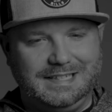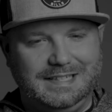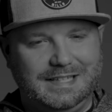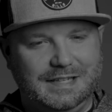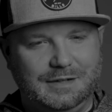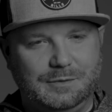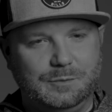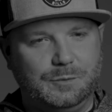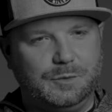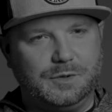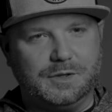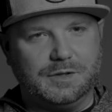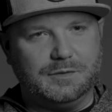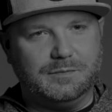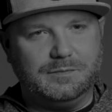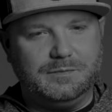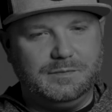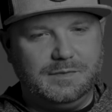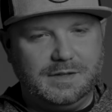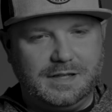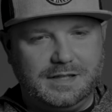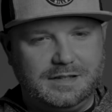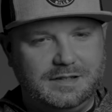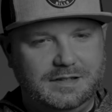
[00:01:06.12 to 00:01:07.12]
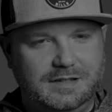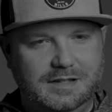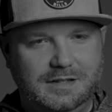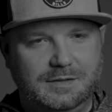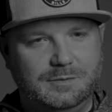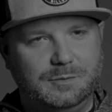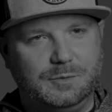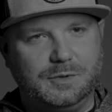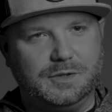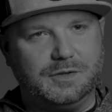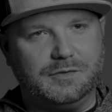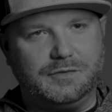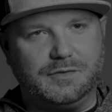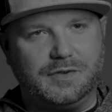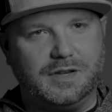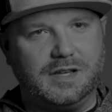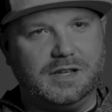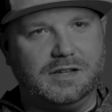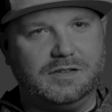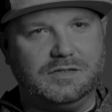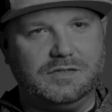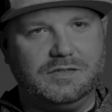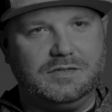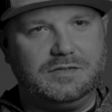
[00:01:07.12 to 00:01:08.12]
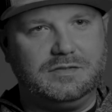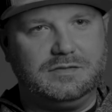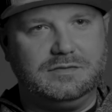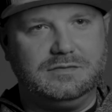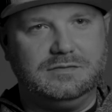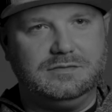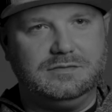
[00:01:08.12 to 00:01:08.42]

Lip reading: didn't want to face